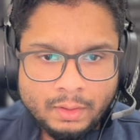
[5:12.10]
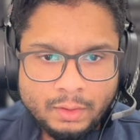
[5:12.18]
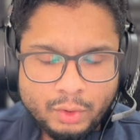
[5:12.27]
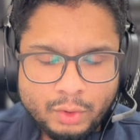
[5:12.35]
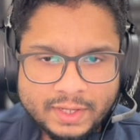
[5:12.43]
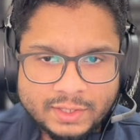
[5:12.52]

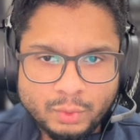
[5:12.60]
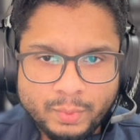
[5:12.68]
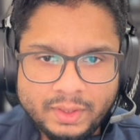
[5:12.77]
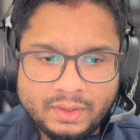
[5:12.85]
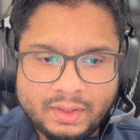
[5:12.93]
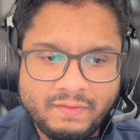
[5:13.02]
Okay, so
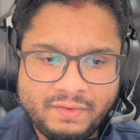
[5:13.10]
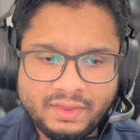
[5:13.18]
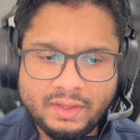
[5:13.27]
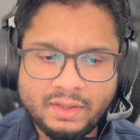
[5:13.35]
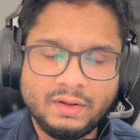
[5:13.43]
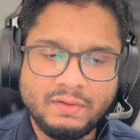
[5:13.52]
with
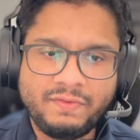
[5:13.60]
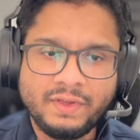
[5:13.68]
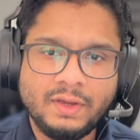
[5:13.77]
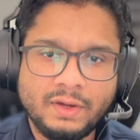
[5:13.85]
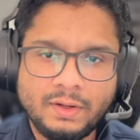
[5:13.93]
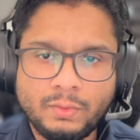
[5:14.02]
everything
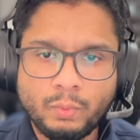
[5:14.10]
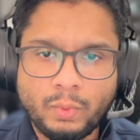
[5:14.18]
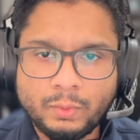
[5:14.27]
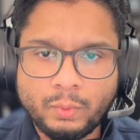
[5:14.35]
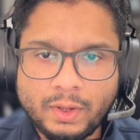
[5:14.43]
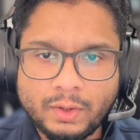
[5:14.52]
configured,
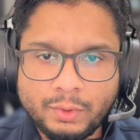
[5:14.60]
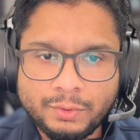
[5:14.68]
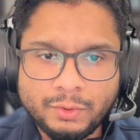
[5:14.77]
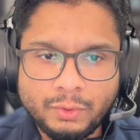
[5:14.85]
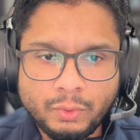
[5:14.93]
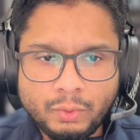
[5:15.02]
what we are going
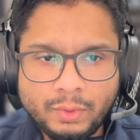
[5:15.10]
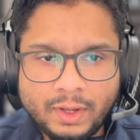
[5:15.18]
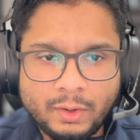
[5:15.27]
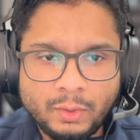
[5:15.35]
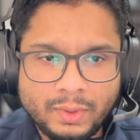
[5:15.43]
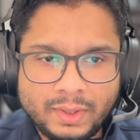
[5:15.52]
to do
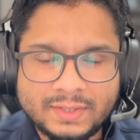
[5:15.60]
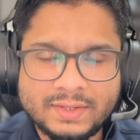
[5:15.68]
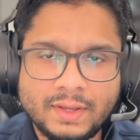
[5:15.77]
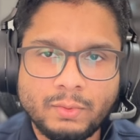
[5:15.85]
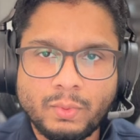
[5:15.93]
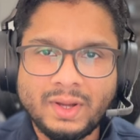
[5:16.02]
now is
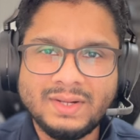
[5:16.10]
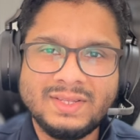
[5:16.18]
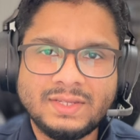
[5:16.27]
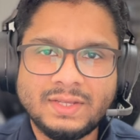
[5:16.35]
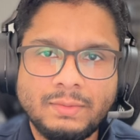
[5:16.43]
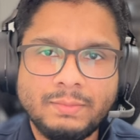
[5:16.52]
run
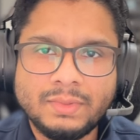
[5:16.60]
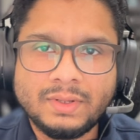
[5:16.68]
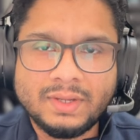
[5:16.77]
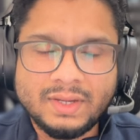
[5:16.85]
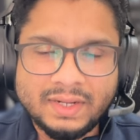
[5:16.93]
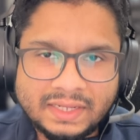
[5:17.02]
some
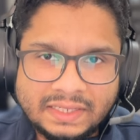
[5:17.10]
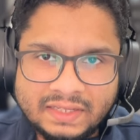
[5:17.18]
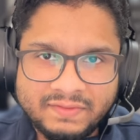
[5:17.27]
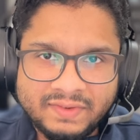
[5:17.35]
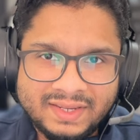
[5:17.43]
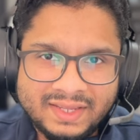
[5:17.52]

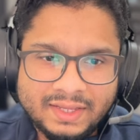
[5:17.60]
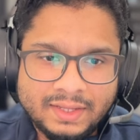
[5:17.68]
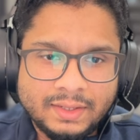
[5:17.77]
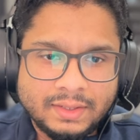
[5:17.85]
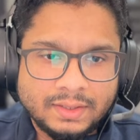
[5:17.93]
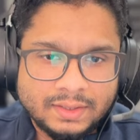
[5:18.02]

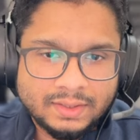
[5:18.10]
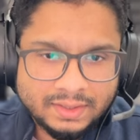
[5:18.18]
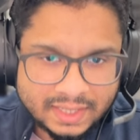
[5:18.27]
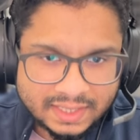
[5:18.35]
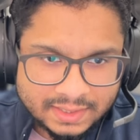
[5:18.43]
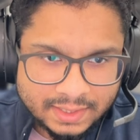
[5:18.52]
connectivity
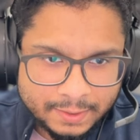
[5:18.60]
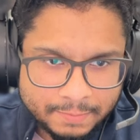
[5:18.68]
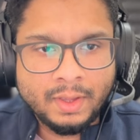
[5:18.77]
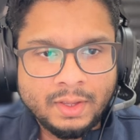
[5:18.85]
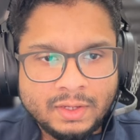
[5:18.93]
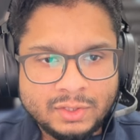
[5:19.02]
testing.
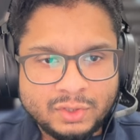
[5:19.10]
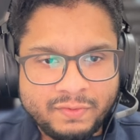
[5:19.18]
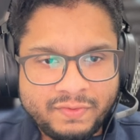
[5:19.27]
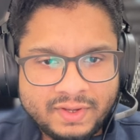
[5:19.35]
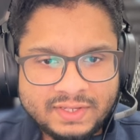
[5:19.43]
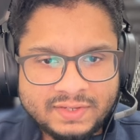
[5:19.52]
So
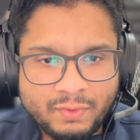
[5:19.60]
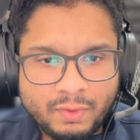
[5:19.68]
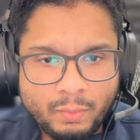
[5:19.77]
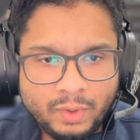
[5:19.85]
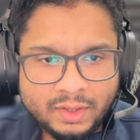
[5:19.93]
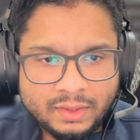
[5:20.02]
first,
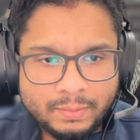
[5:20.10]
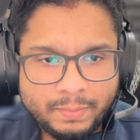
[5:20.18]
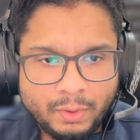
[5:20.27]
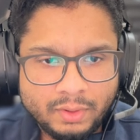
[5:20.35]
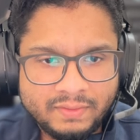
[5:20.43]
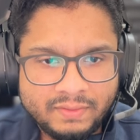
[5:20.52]
from one of the
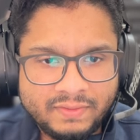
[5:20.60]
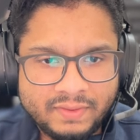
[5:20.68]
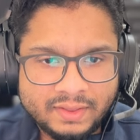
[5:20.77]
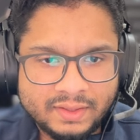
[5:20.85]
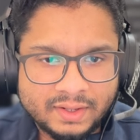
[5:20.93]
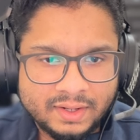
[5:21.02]
pods
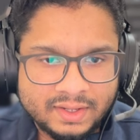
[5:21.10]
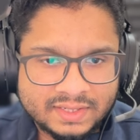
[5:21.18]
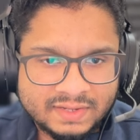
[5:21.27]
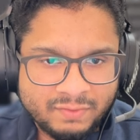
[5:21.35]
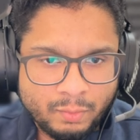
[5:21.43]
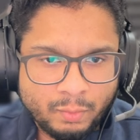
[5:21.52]
in the
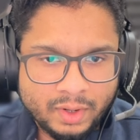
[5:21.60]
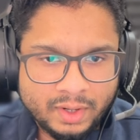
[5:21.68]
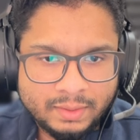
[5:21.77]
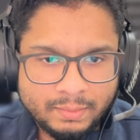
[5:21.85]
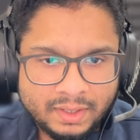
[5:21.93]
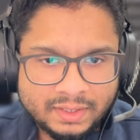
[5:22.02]
cluster, from one of
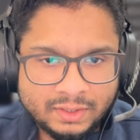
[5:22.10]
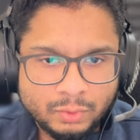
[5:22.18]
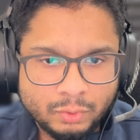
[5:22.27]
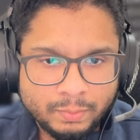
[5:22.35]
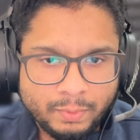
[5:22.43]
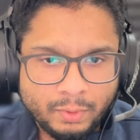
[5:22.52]
the
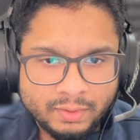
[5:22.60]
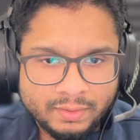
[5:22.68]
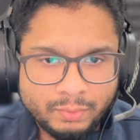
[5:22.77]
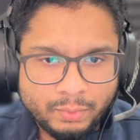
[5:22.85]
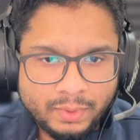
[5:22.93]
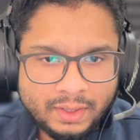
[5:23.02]
multi-tool
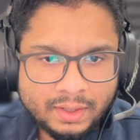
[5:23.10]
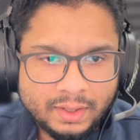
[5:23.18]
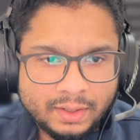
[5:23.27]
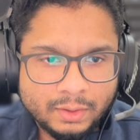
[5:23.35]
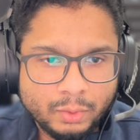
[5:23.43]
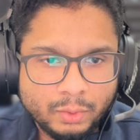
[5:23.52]
pods, we
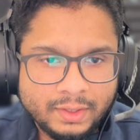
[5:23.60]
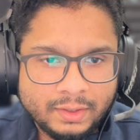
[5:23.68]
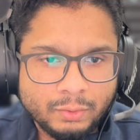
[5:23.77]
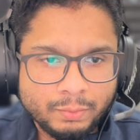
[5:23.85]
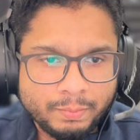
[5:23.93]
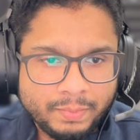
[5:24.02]
are going
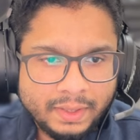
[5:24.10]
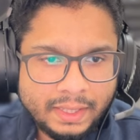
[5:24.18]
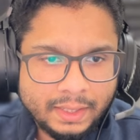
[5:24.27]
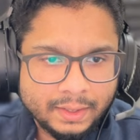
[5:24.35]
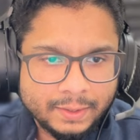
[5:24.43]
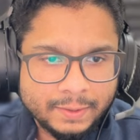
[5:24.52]
to
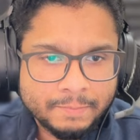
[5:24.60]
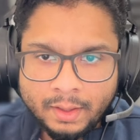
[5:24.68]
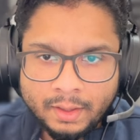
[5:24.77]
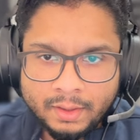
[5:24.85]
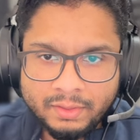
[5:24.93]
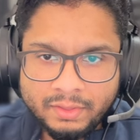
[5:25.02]
ping
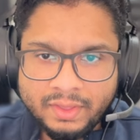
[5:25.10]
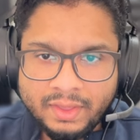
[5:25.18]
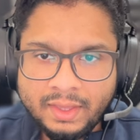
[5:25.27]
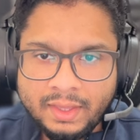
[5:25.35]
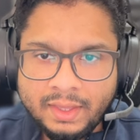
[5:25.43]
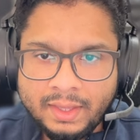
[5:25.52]

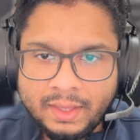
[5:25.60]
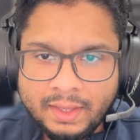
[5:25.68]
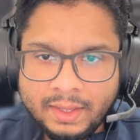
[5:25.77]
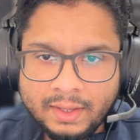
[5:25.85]
the